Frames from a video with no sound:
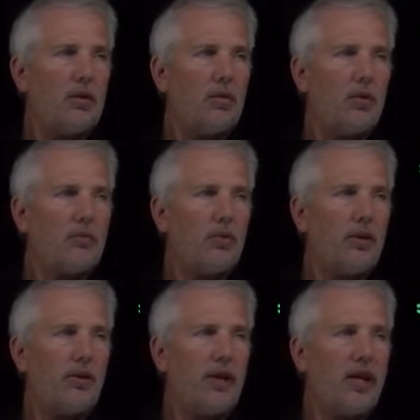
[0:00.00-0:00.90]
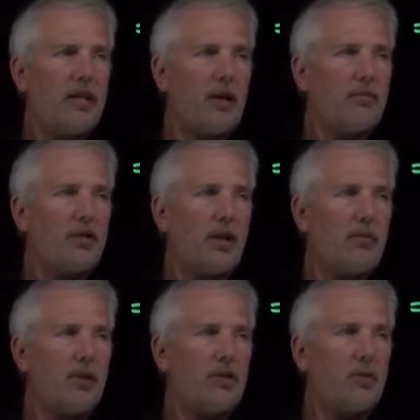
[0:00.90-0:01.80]
1.38 times 10 to the
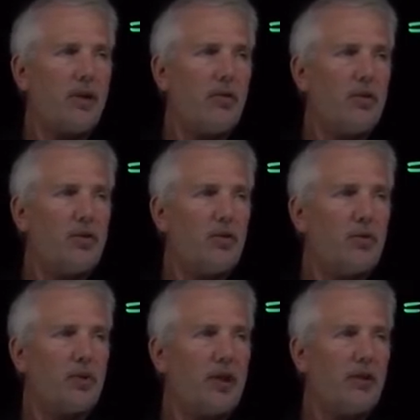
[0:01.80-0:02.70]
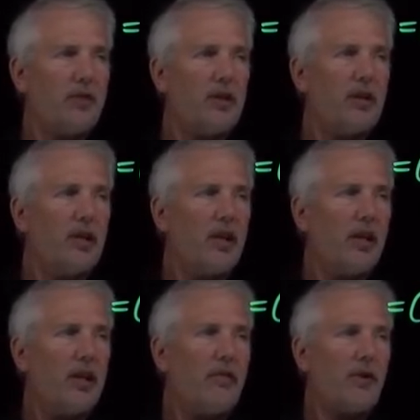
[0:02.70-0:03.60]
minus 23 joules per Kelvin.
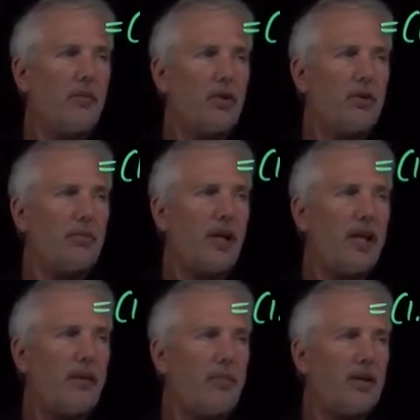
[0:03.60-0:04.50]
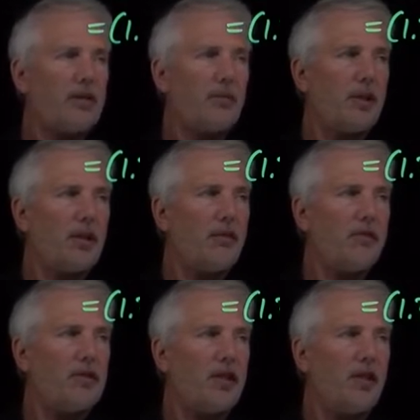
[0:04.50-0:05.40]
If I multiply that by something in the
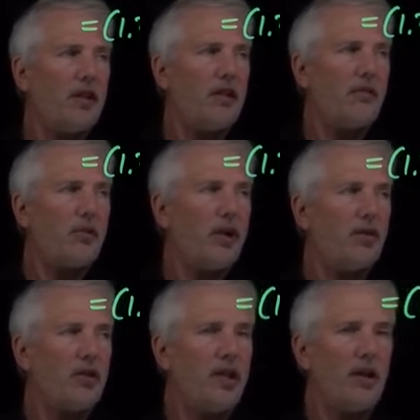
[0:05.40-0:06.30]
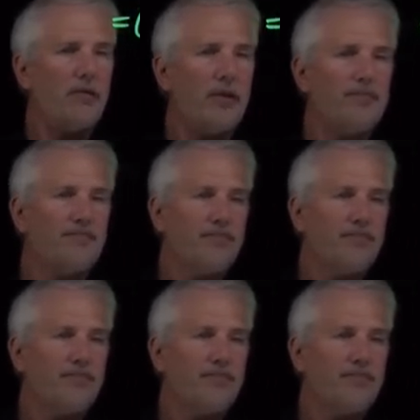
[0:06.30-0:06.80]
vicinity of 300 Kelvin,